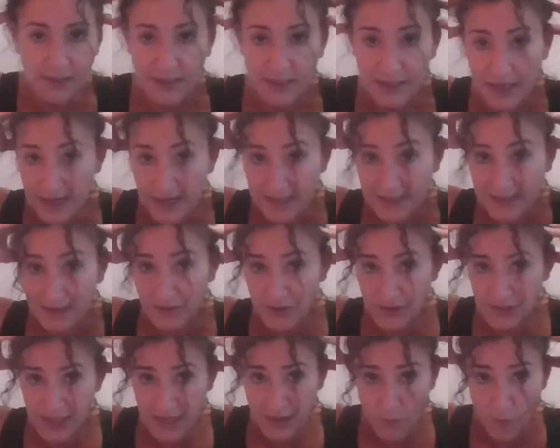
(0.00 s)
Okay, now
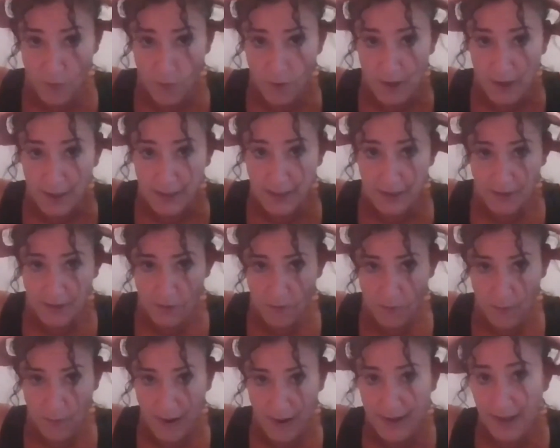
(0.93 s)
just keep working your
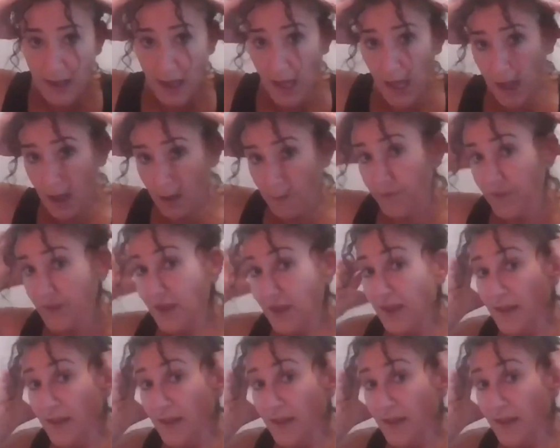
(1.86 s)
way up.